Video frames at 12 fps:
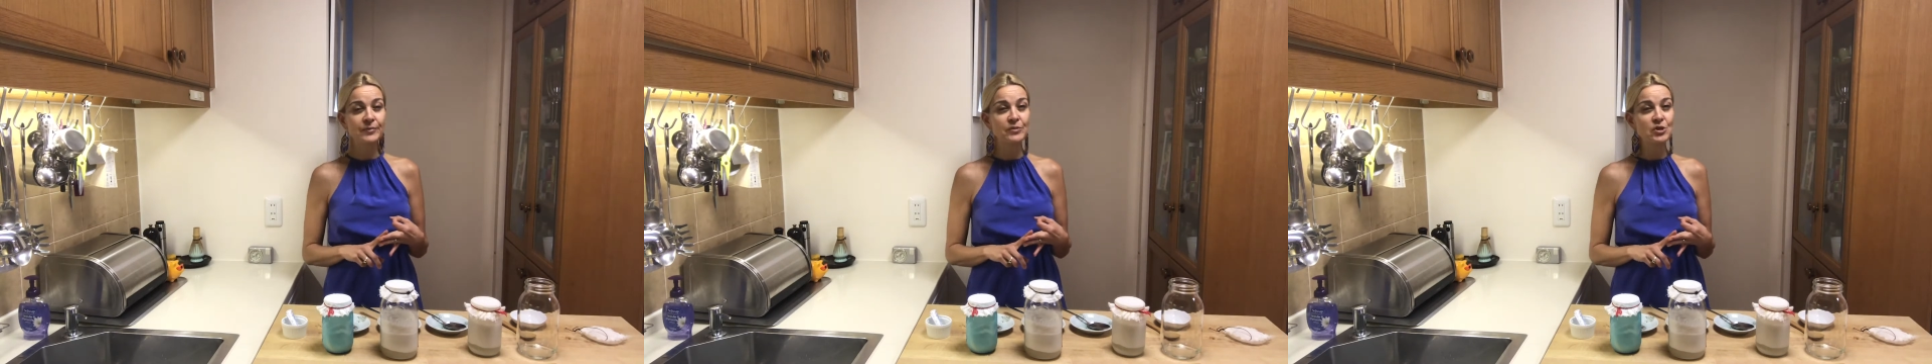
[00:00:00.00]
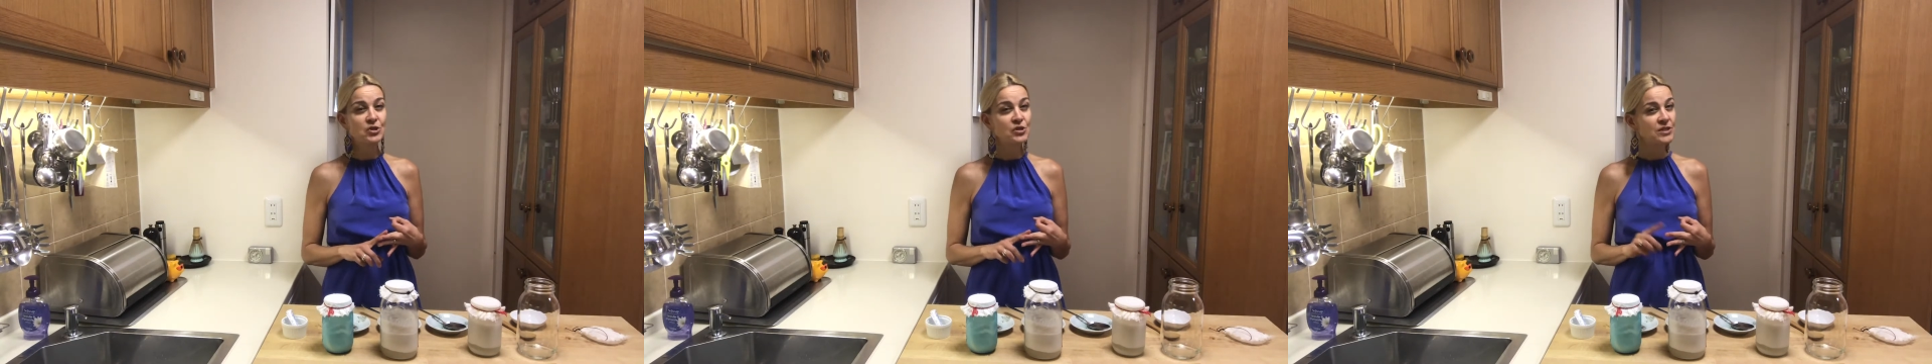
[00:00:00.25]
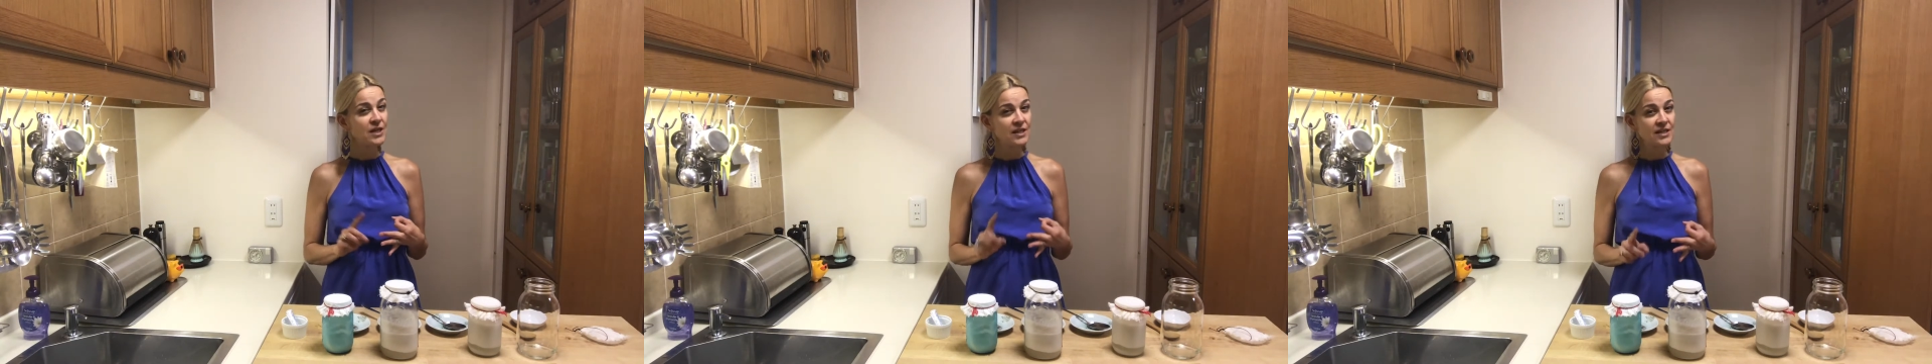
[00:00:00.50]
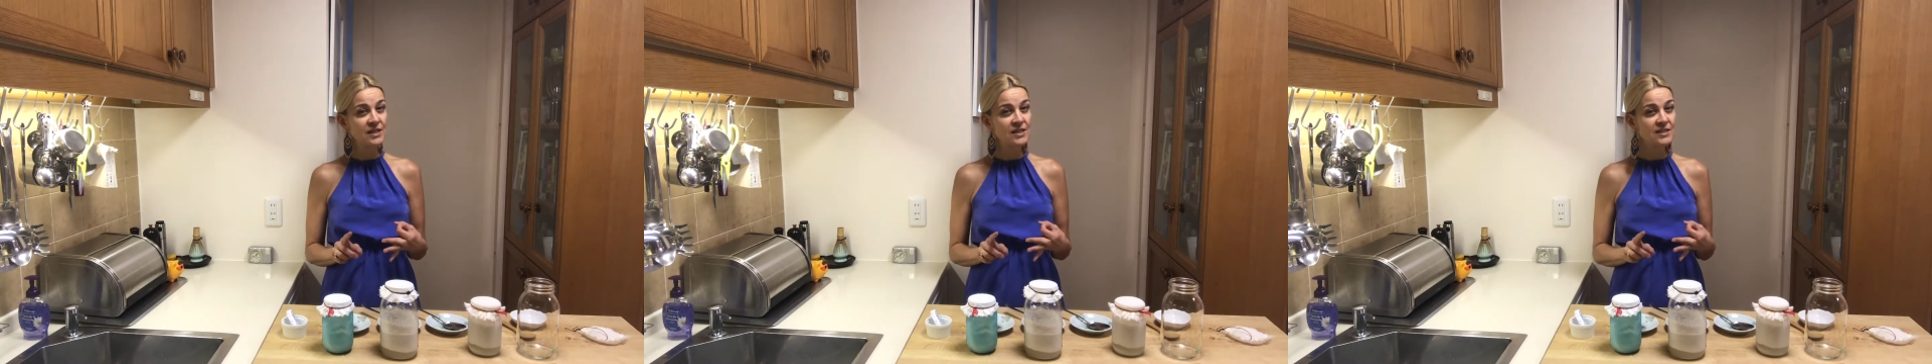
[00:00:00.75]
you should take
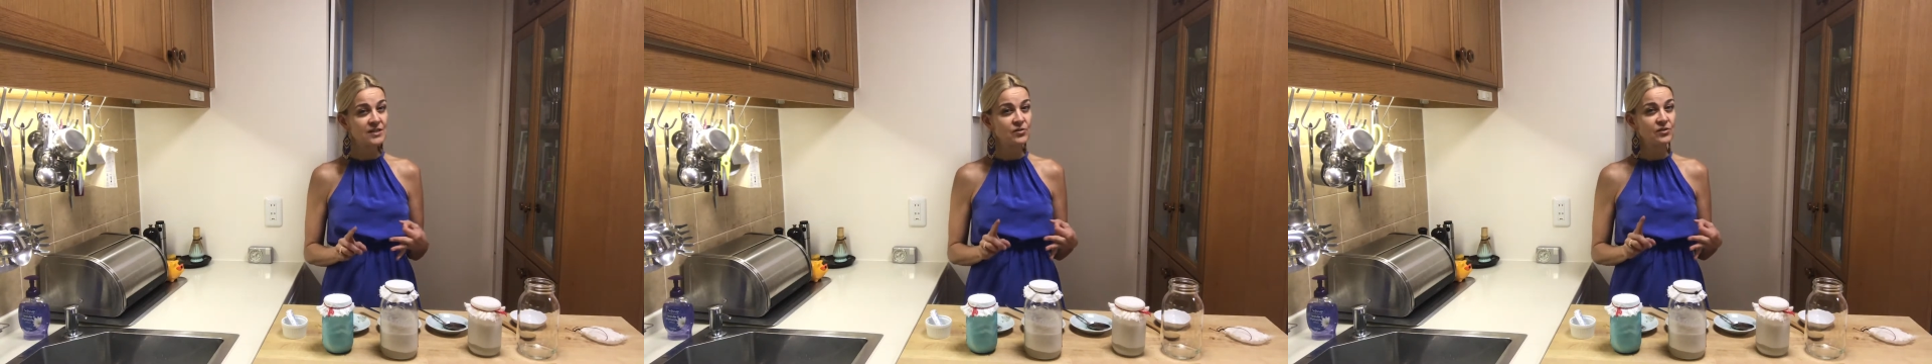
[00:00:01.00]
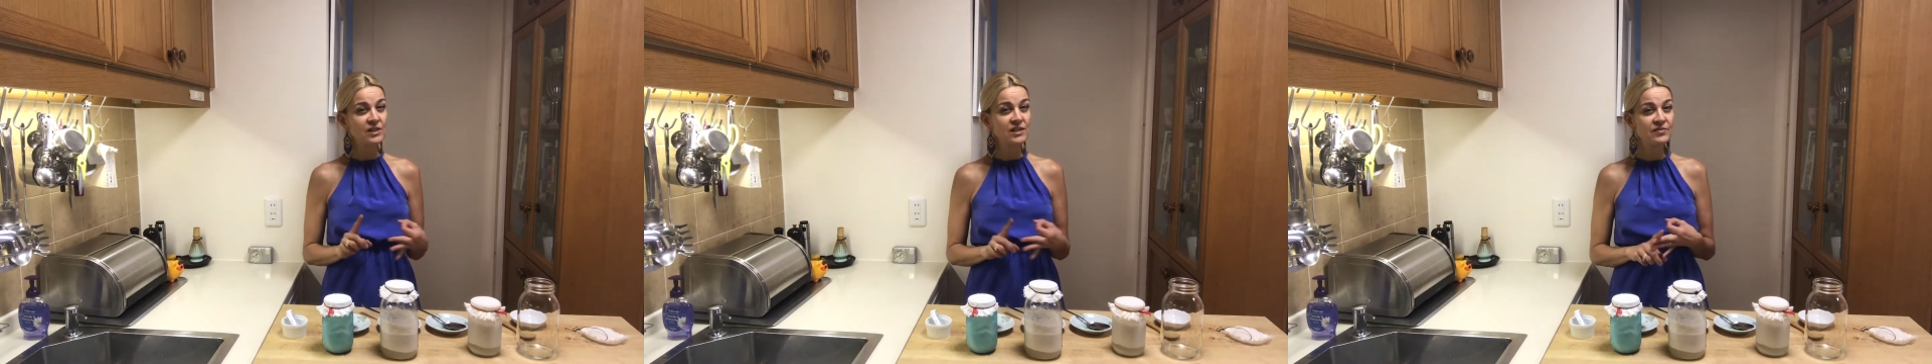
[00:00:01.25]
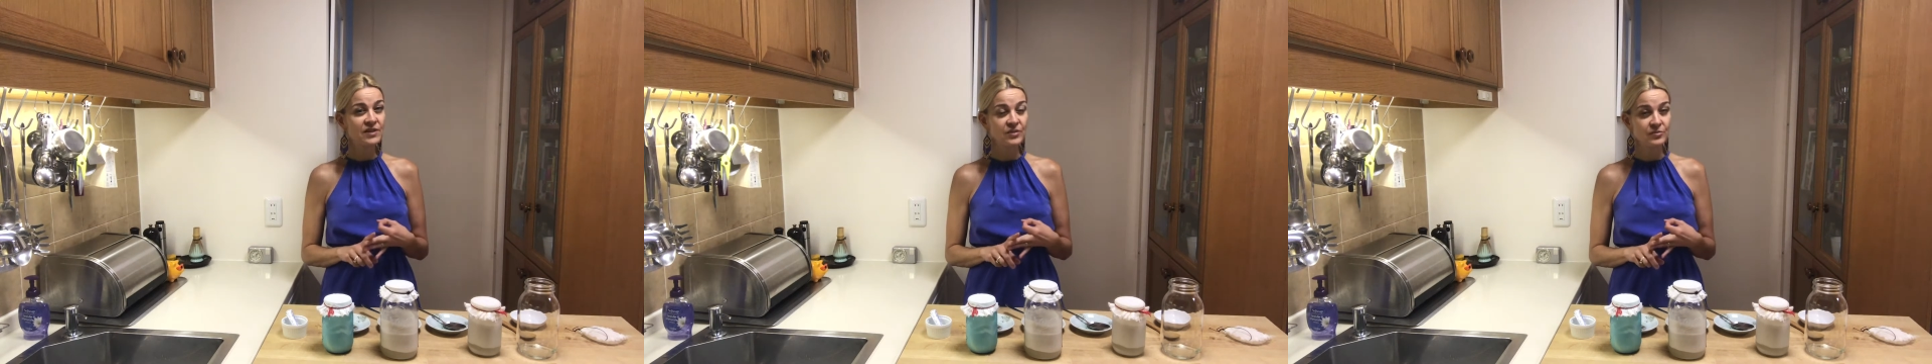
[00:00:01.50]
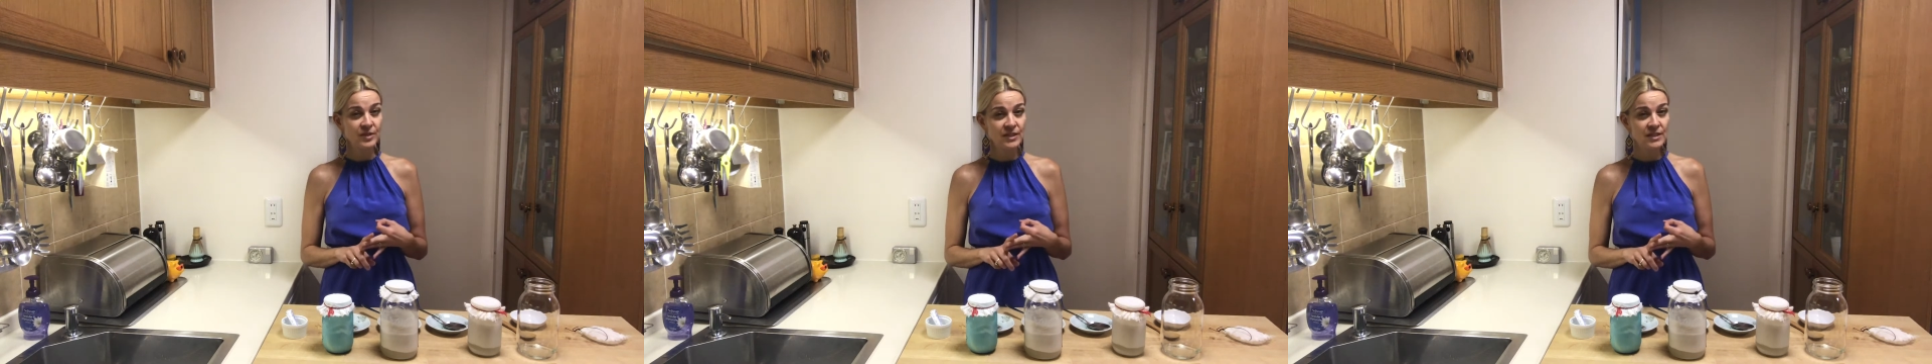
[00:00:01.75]
it easy on leafy
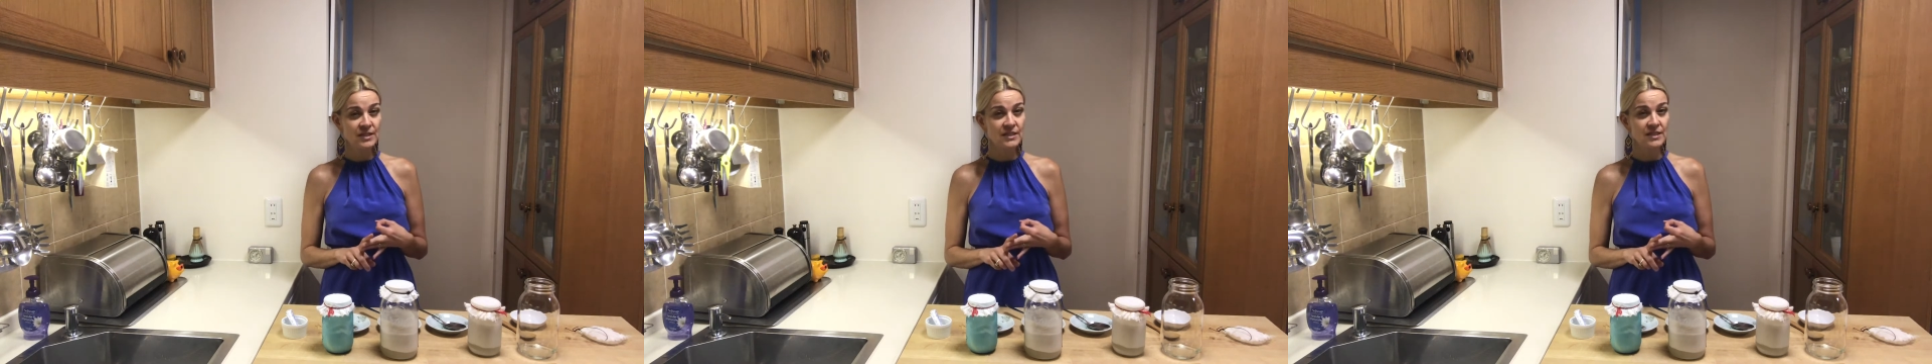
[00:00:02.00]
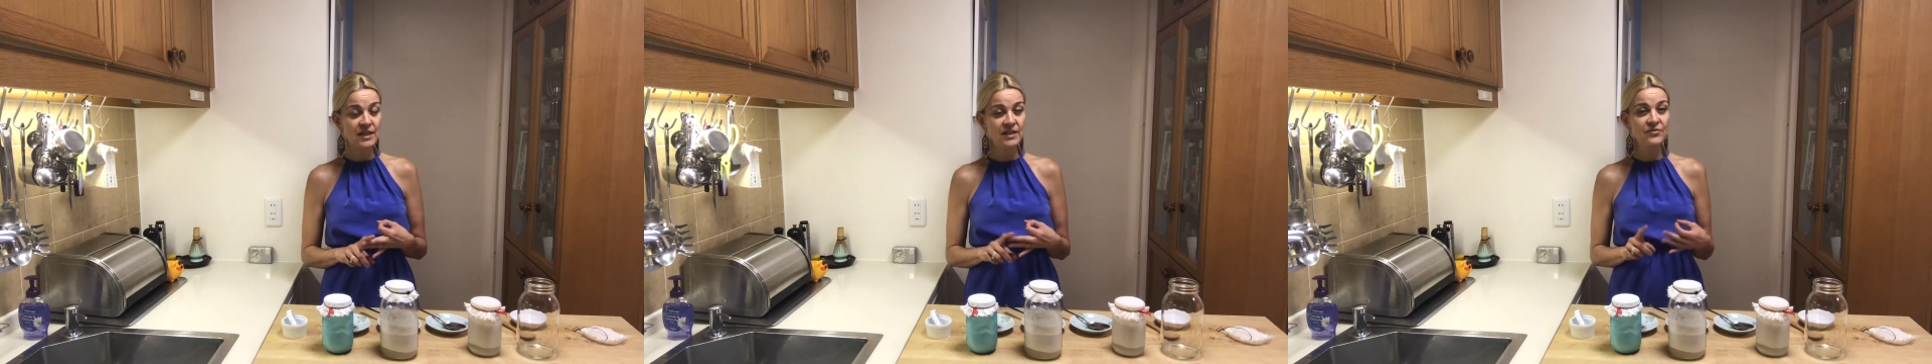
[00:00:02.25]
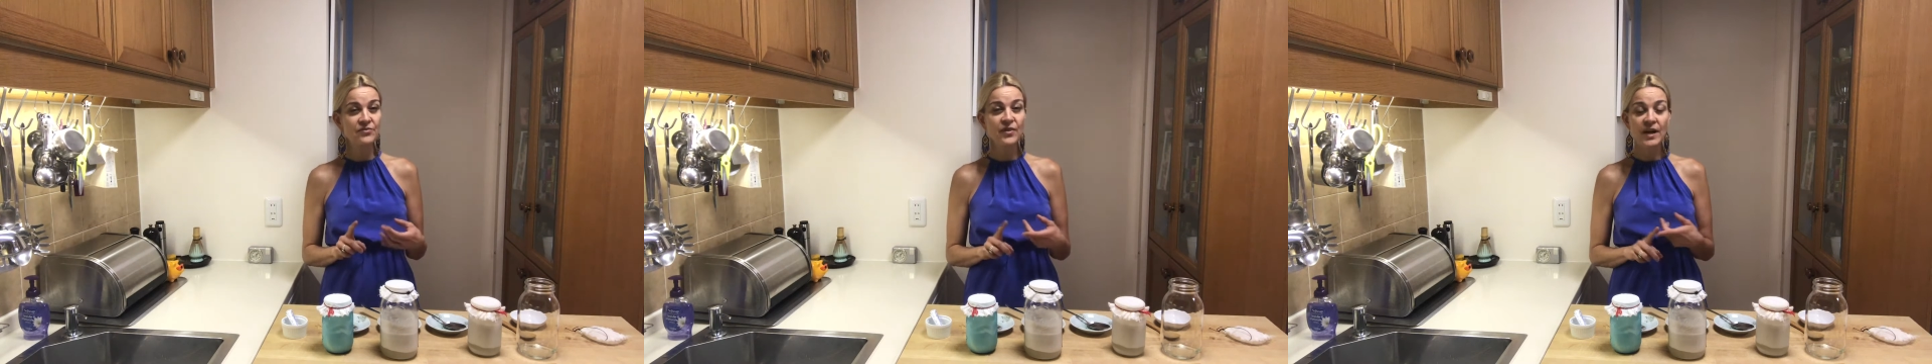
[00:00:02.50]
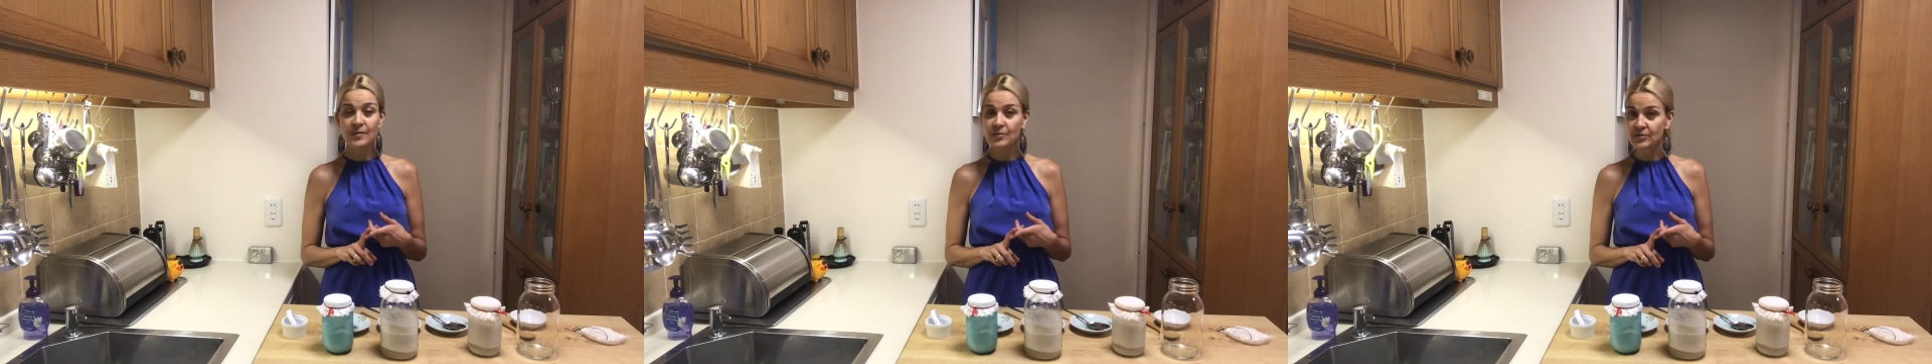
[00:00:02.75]
greens and
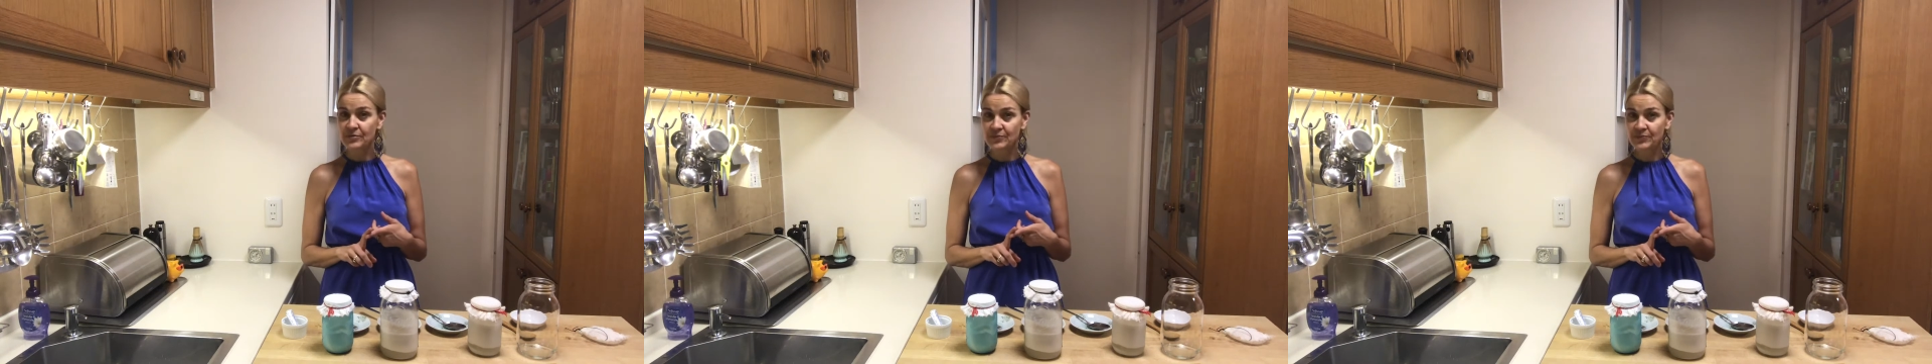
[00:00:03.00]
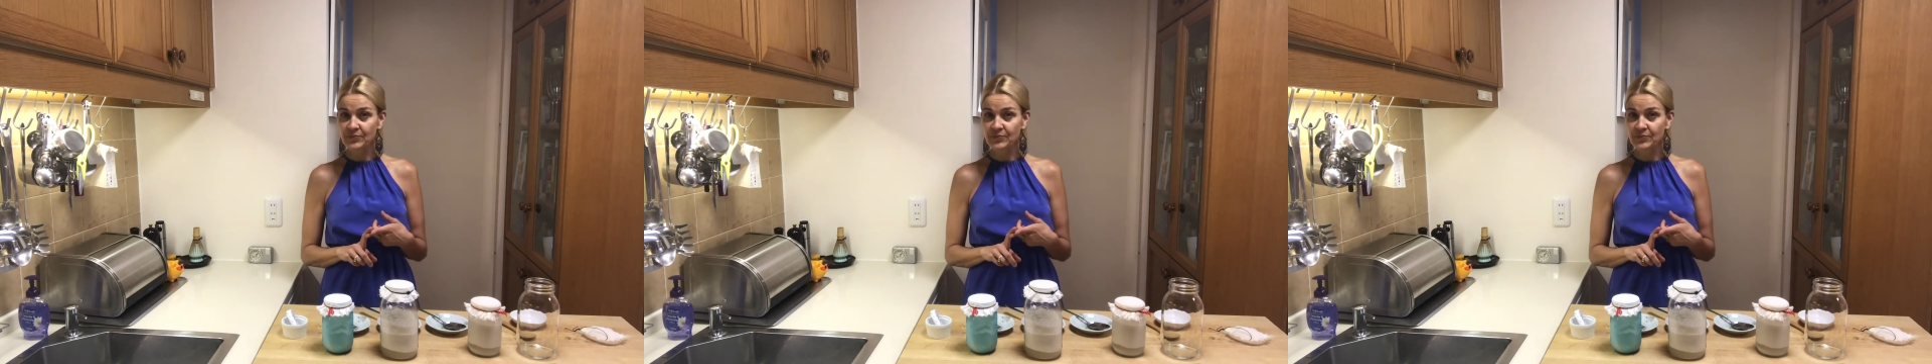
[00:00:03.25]
fiber.